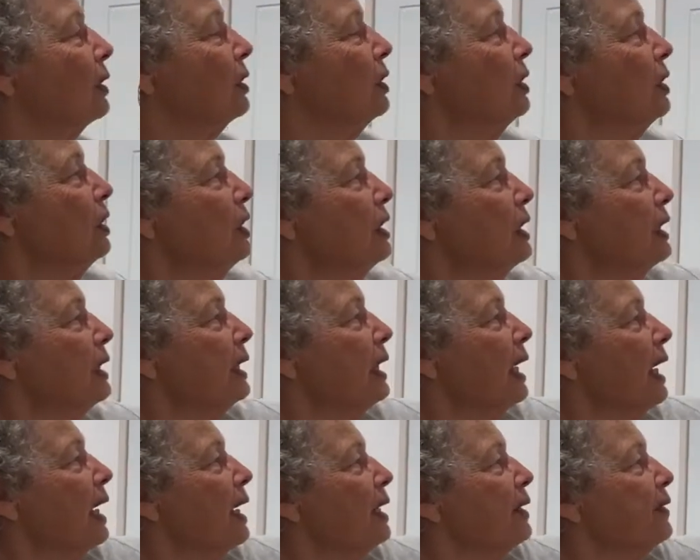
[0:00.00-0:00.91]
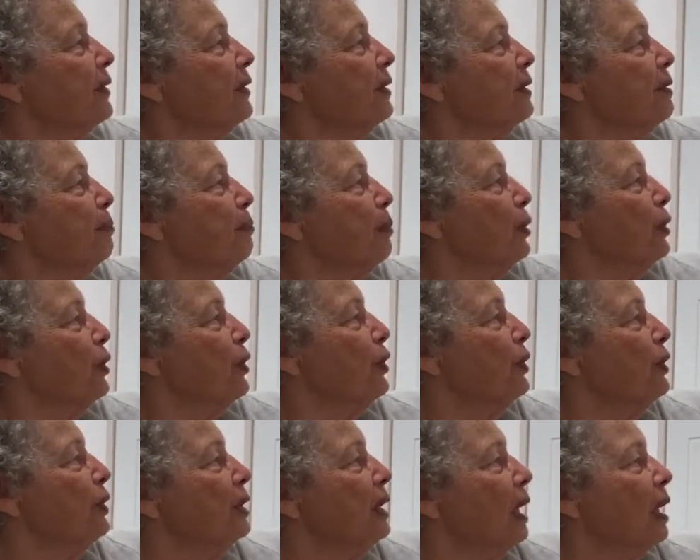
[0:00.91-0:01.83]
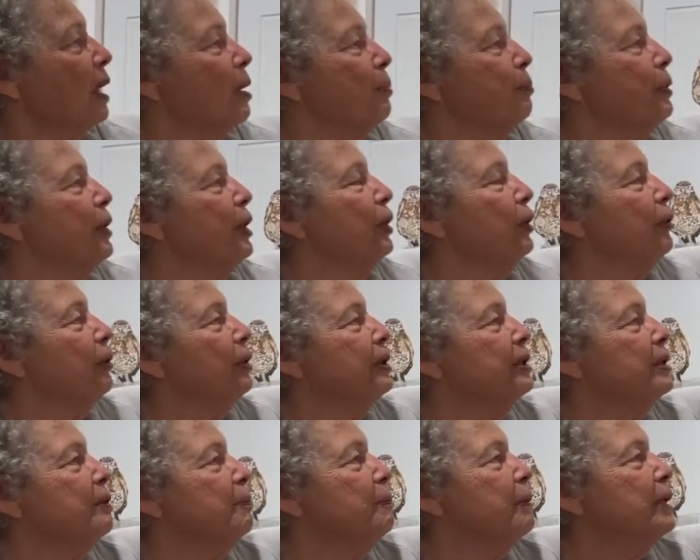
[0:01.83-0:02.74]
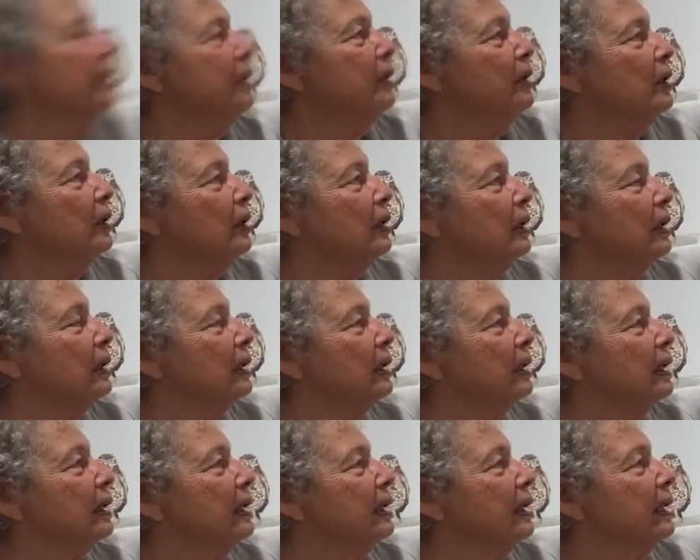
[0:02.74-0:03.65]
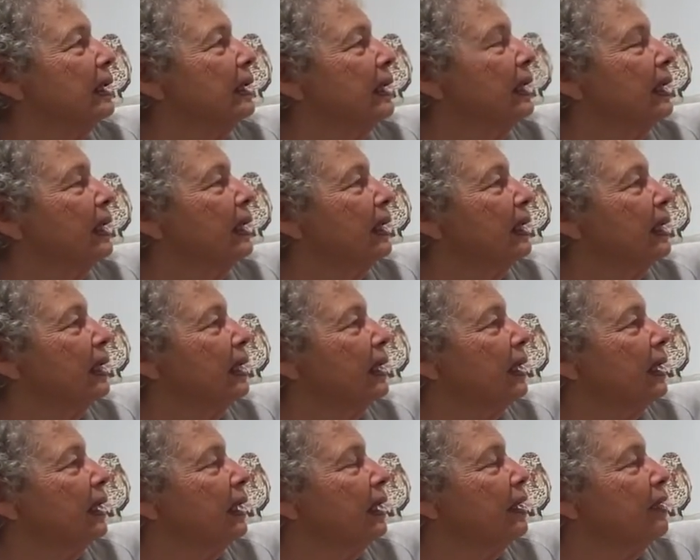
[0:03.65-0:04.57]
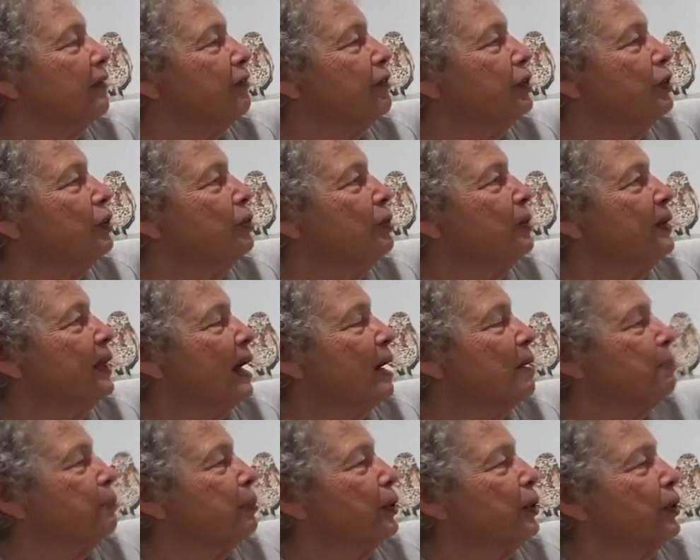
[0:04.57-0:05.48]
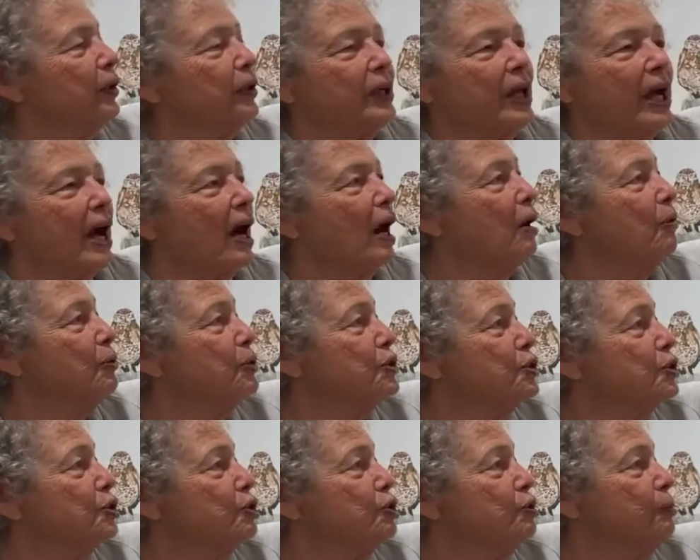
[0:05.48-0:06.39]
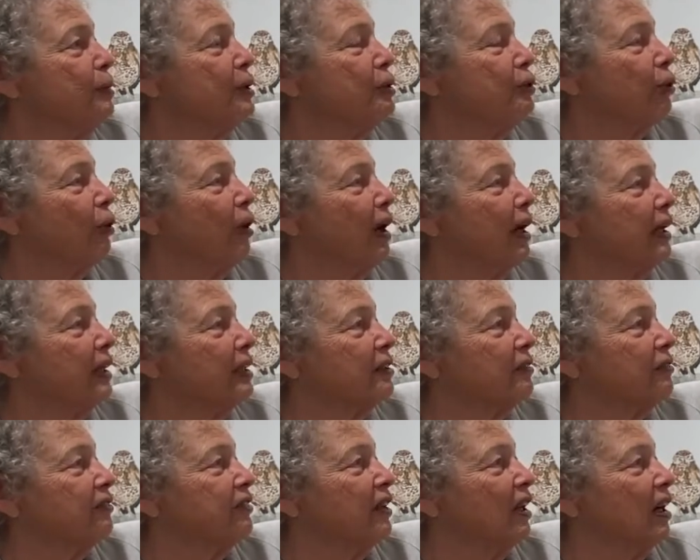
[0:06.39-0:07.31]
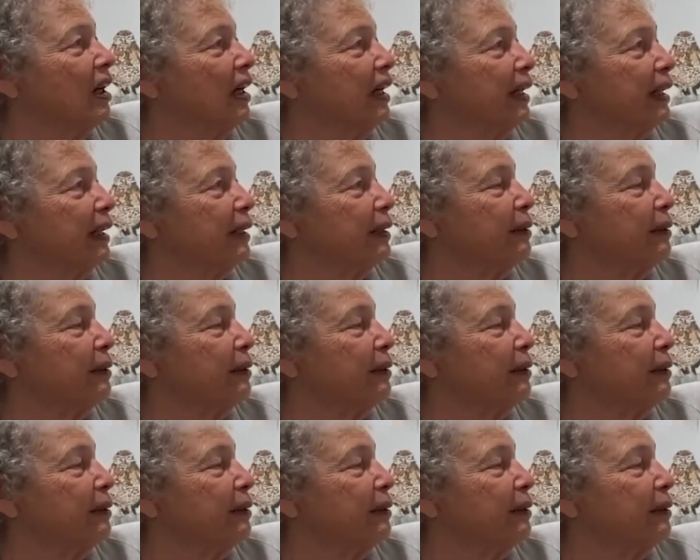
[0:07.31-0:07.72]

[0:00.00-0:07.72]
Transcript: Look at the bird up here in the middle. If you were that bird, how would you be trying to fly?